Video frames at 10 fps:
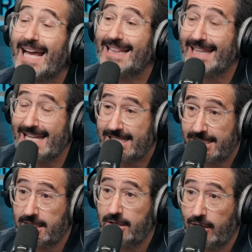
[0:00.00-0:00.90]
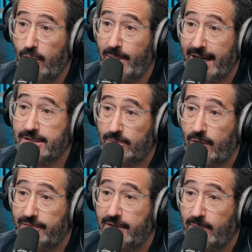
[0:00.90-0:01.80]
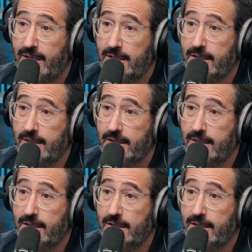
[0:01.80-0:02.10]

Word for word: at least go back to Roe v. Wade.